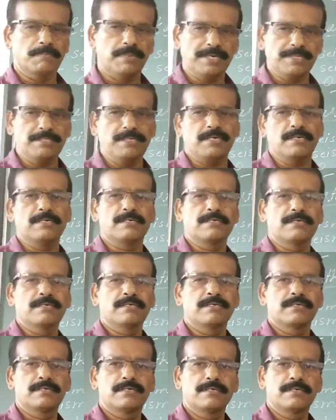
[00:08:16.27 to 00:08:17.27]
by the
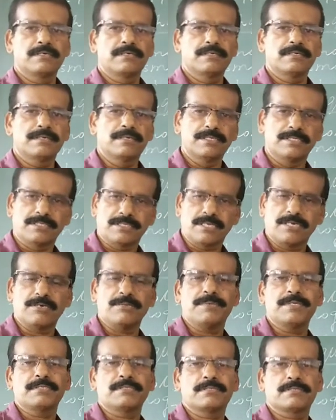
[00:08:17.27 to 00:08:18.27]

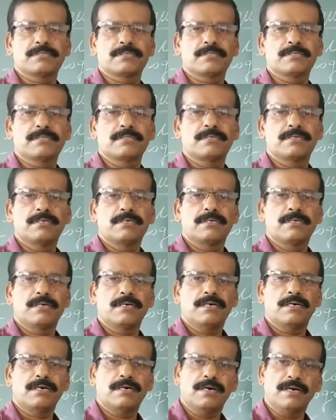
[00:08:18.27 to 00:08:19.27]
disturbance
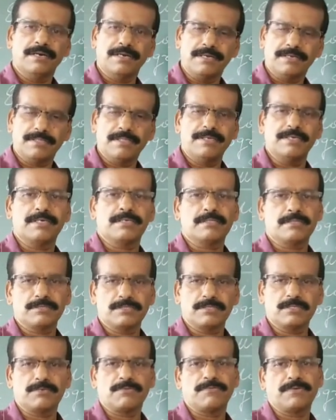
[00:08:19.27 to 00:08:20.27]
under the
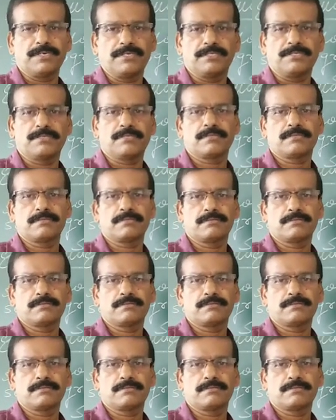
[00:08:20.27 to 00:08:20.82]
earth's surface.